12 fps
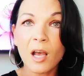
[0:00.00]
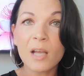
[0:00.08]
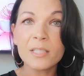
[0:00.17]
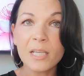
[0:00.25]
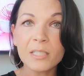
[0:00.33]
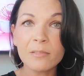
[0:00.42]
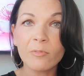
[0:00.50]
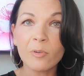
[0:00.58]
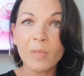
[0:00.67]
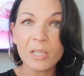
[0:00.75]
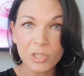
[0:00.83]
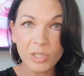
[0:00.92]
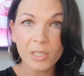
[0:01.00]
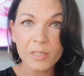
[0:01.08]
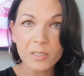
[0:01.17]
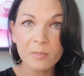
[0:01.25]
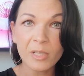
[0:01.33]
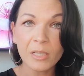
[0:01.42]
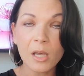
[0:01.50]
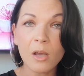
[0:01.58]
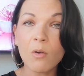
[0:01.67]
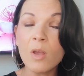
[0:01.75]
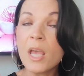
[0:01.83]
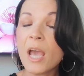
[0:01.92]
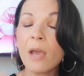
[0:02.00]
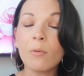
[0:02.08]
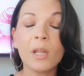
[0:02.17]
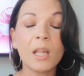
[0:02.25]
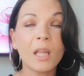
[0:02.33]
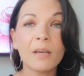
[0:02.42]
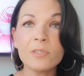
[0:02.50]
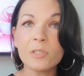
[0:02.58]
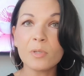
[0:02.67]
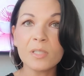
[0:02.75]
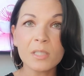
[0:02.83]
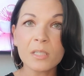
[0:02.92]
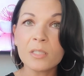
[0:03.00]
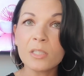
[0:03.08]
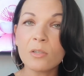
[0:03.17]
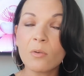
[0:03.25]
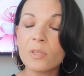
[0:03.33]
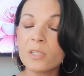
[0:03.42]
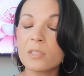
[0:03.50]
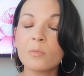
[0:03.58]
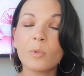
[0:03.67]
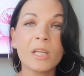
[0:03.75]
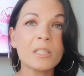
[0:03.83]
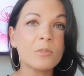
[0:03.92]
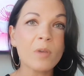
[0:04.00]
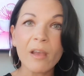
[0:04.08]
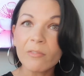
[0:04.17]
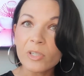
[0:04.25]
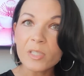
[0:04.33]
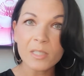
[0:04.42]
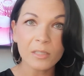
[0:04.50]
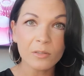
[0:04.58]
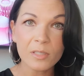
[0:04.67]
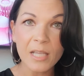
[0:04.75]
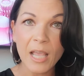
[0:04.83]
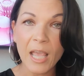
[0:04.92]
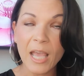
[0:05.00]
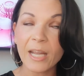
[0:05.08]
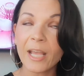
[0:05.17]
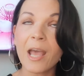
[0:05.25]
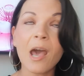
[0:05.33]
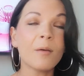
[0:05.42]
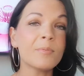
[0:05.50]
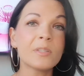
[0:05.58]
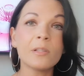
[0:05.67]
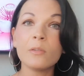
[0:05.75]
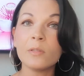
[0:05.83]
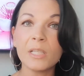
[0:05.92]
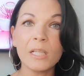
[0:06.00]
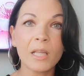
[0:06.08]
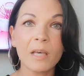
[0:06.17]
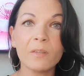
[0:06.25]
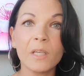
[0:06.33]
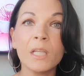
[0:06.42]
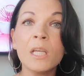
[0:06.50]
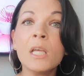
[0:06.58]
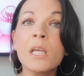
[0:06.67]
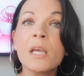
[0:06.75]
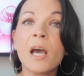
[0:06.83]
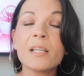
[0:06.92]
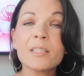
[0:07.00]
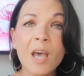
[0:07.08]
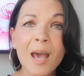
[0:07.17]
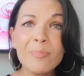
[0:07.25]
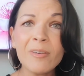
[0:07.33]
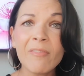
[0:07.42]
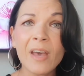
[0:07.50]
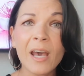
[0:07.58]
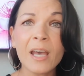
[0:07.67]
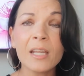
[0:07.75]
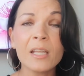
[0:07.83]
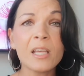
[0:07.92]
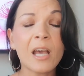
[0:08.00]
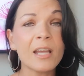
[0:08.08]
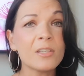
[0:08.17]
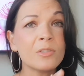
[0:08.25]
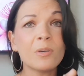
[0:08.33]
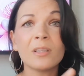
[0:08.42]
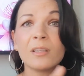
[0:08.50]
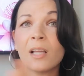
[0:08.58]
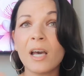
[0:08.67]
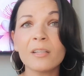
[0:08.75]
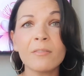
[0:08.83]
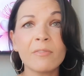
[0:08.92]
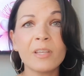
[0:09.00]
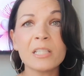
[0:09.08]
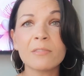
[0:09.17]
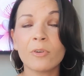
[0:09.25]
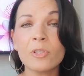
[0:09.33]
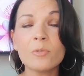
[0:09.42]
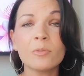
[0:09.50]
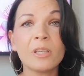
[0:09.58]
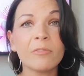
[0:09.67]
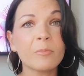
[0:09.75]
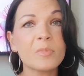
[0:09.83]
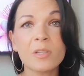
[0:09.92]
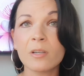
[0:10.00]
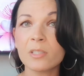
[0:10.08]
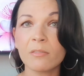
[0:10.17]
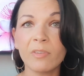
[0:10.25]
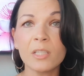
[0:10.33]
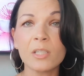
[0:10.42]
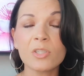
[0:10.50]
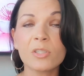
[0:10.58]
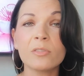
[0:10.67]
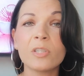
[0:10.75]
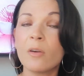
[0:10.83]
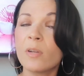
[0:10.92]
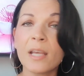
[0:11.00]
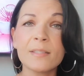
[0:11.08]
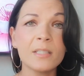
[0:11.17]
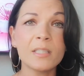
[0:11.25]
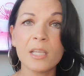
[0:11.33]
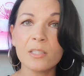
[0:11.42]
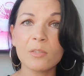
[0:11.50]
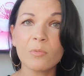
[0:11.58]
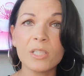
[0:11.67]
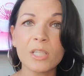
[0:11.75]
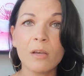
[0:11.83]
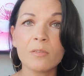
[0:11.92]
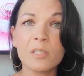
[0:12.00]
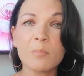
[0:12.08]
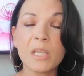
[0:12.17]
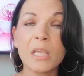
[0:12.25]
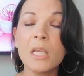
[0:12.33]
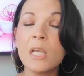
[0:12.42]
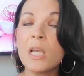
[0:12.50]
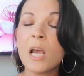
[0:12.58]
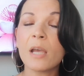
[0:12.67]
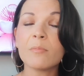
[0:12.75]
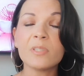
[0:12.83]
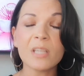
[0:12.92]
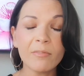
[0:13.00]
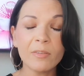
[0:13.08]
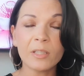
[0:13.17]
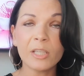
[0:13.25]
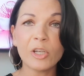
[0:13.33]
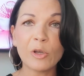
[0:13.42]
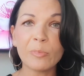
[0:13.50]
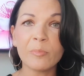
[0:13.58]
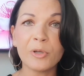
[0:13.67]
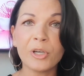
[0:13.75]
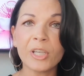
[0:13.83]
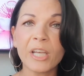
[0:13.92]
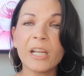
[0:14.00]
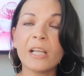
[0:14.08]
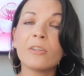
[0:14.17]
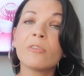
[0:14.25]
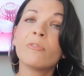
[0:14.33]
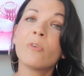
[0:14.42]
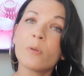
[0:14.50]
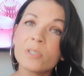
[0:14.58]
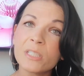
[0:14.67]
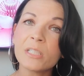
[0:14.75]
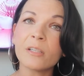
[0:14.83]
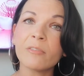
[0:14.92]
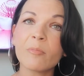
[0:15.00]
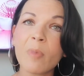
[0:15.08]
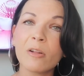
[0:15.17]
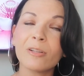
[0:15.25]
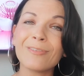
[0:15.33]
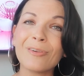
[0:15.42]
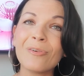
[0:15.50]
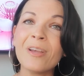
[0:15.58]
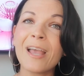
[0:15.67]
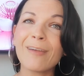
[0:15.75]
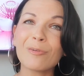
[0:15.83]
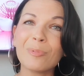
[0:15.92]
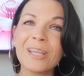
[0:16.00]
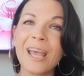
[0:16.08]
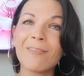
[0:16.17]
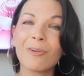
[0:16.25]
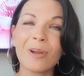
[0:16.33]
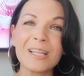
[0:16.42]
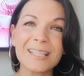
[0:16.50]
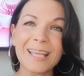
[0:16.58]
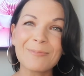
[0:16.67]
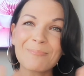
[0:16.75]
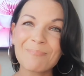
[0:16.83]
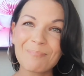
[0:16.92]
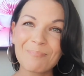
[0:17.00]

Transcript: contact information listed below. I would love to assist you. This is what I do every single day and I absolutely love it. On top of that, I do a lot of things virtually from start to finish, so don't hesitate to reach out to me. I'm definitely an open book and I look forward to hearing from all of you. Everybody have a great day.